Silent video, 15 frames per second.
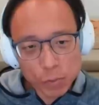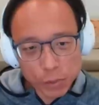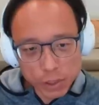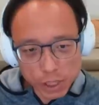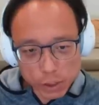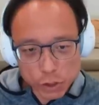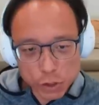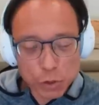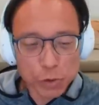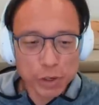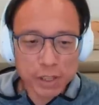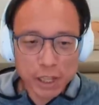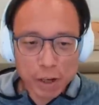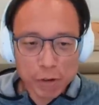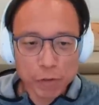and what they do,
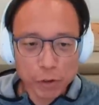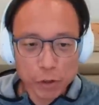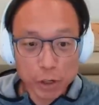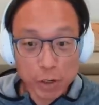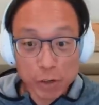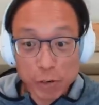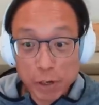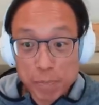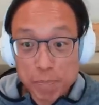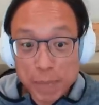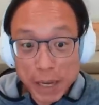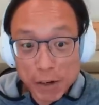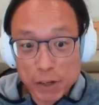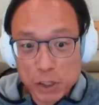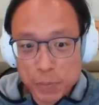and therefore you can create
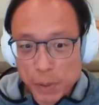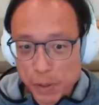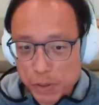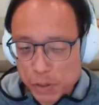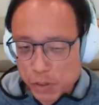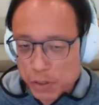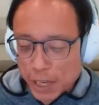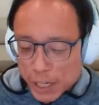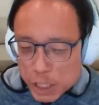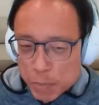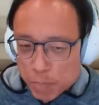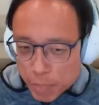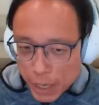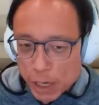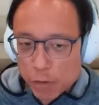better experiences. It's actually
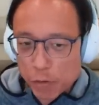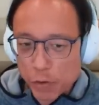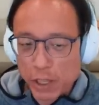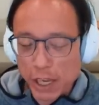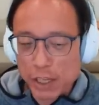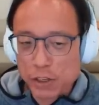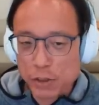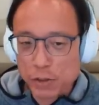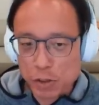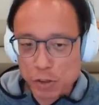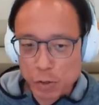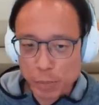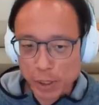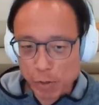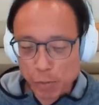better for the end user
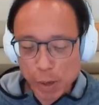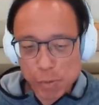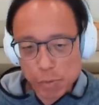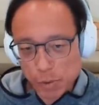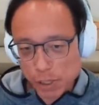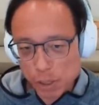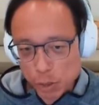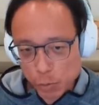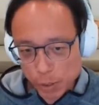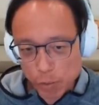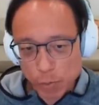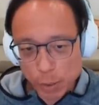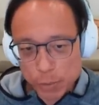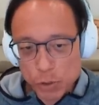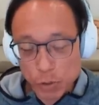to be in Web three than to be in
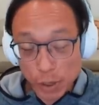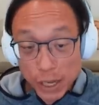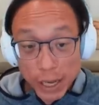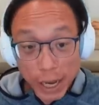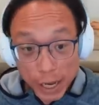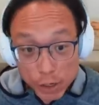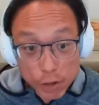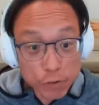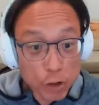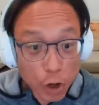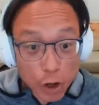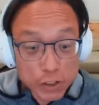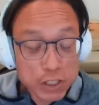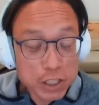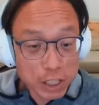Web two, and you have to
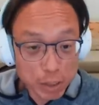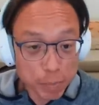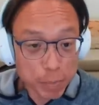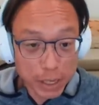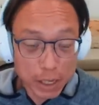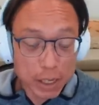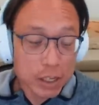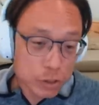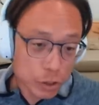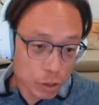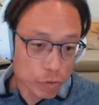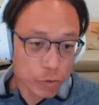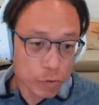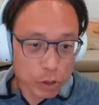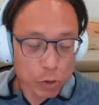constantly be sort
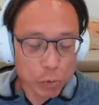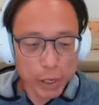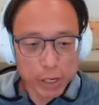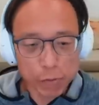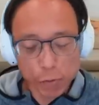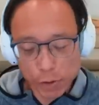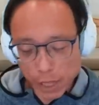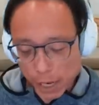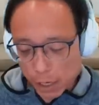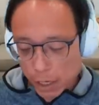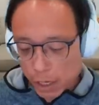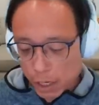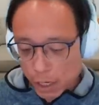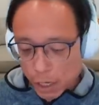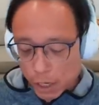of you know ready for that.
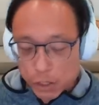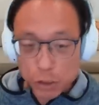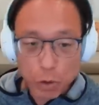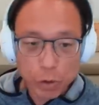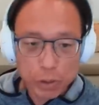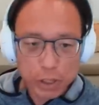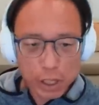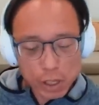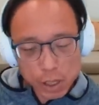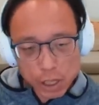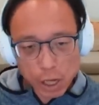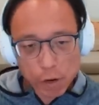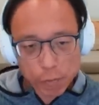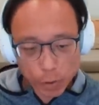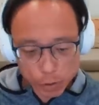So the other
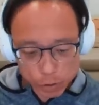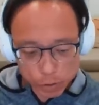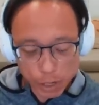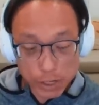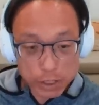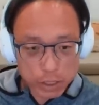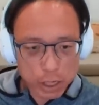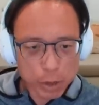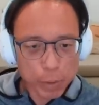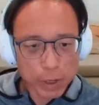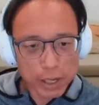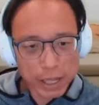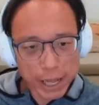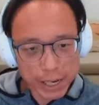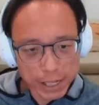thing, of course, as I said
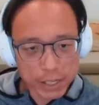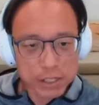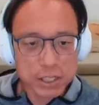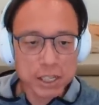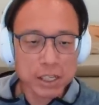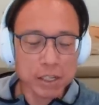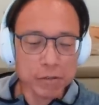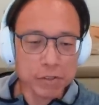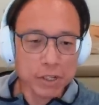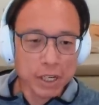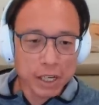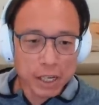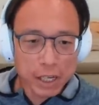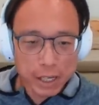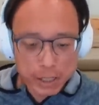about aligning incentives,
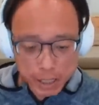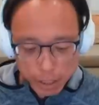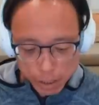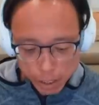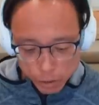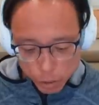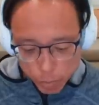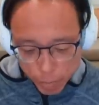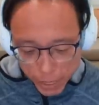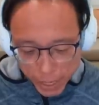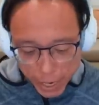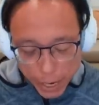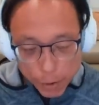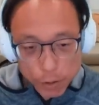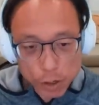is that there's a
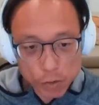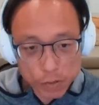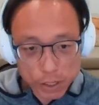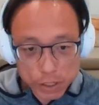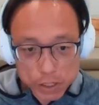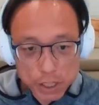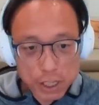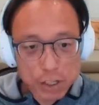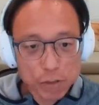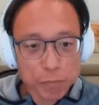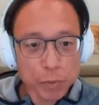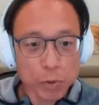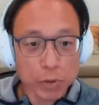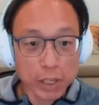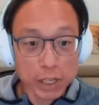big area of the
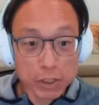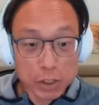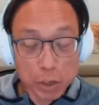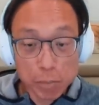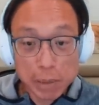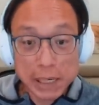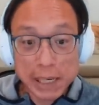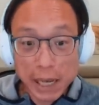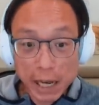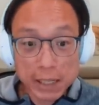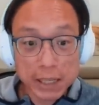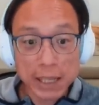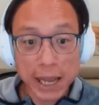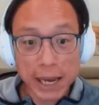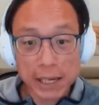incentive pool that is completely
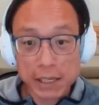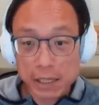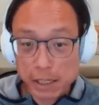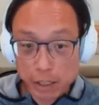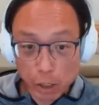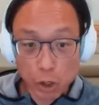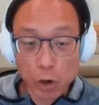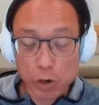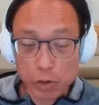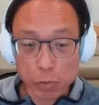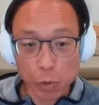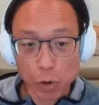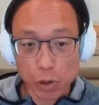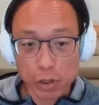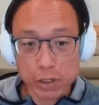unaligned in the current
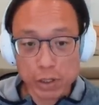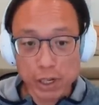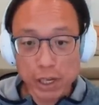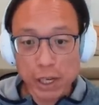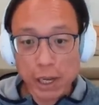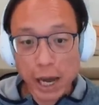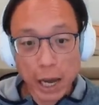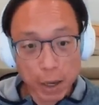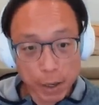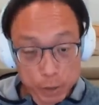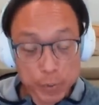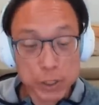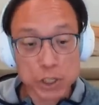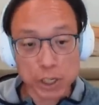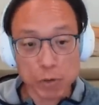world uh,
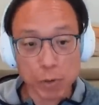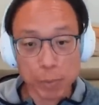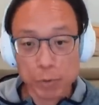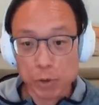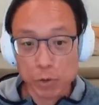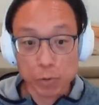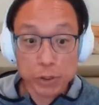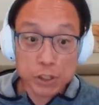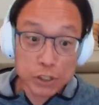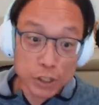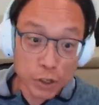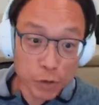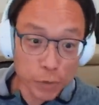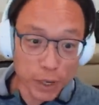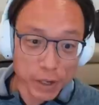especially in Web2, which is the
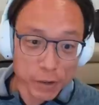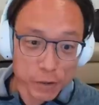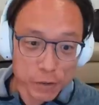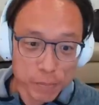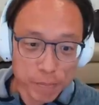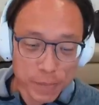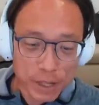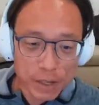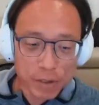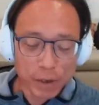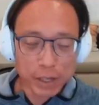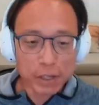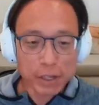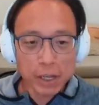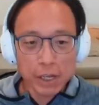creators,
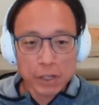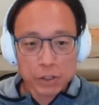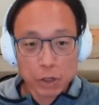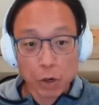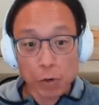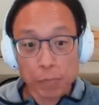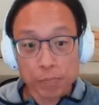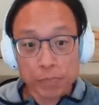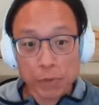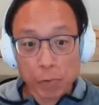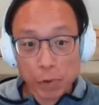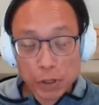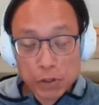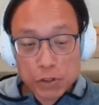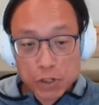right? So
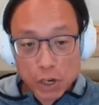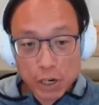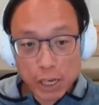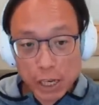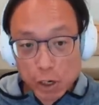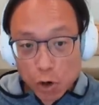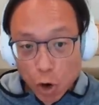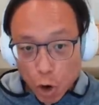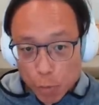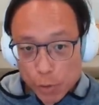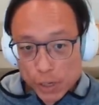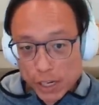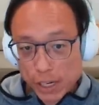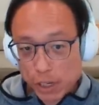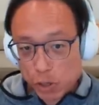when you start
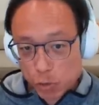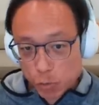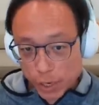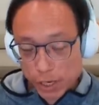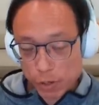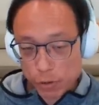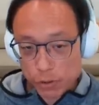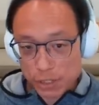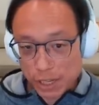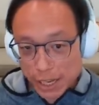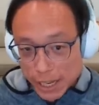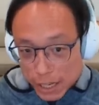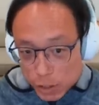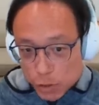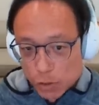incorporating creators
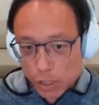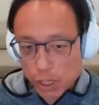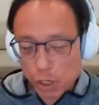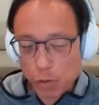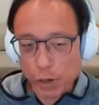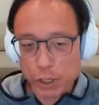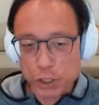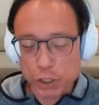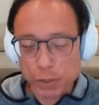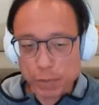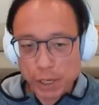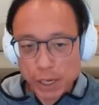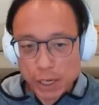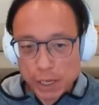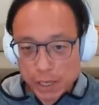into the equation,
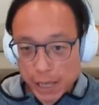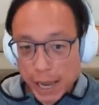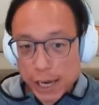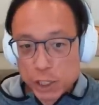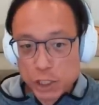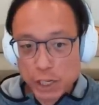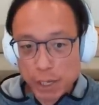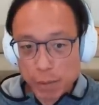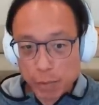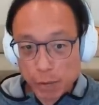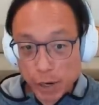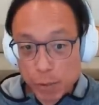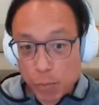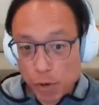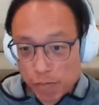they actually
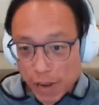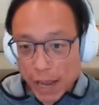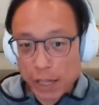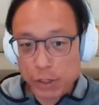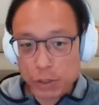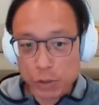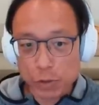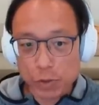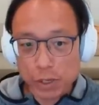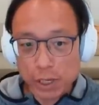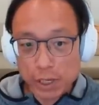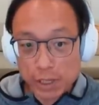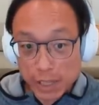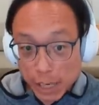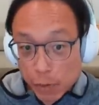create more value.
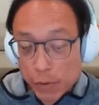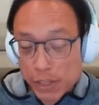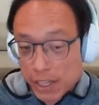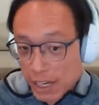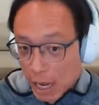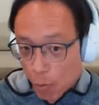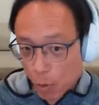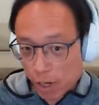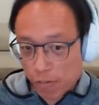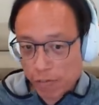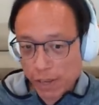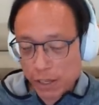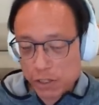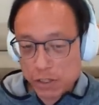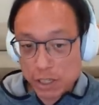They create the network
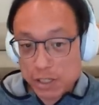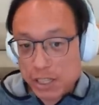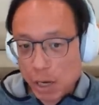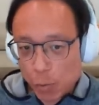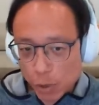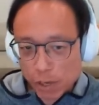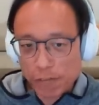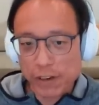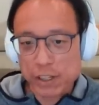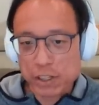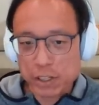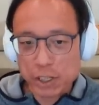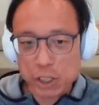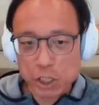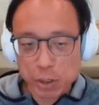effects. These network effects
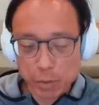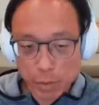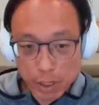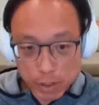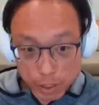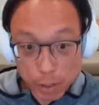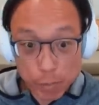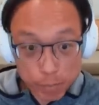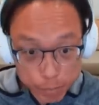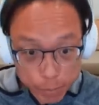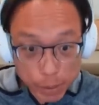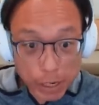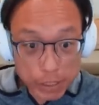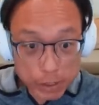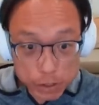essentially then create